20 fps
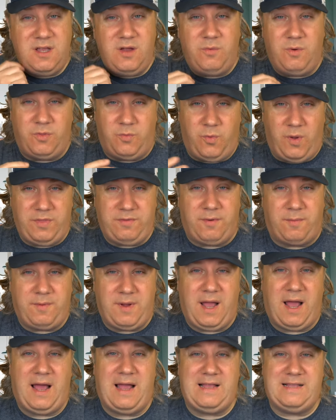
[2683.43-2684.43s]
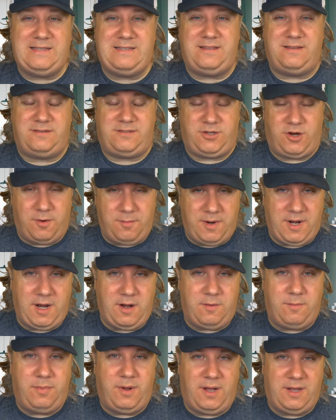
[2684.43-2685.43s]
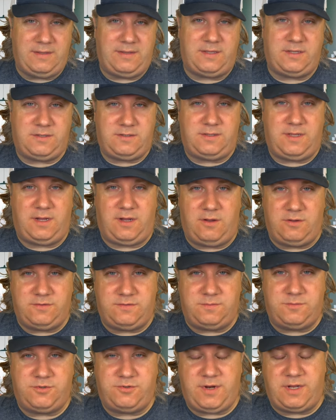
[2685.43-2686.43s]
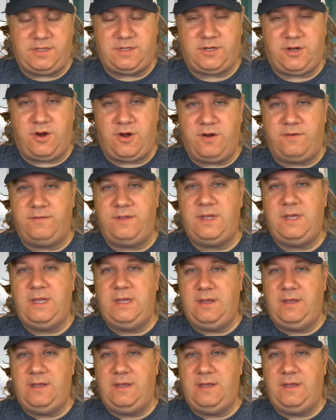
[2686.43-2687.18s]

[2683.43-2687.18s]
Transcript: with Winthrop guides, the Terminator butt that, that goes from straight to curved.